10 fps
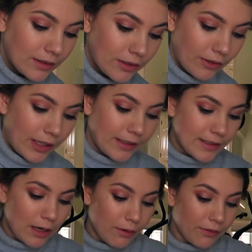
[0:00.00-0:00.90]
So that
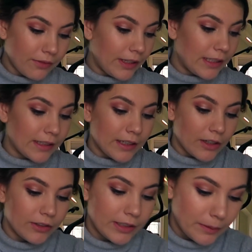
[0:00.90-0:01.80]
is how I'm feeling
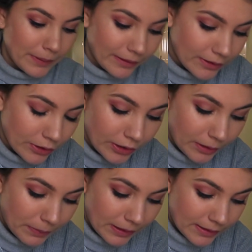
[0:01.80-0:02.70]
currently about this
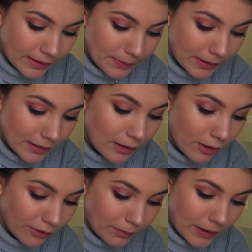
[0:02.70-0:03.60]
hoodie, because I spent a
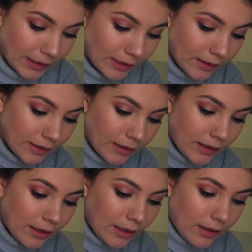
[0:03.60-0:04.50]
lot of money
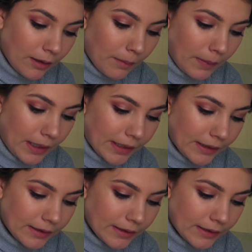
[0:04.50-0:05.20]
buying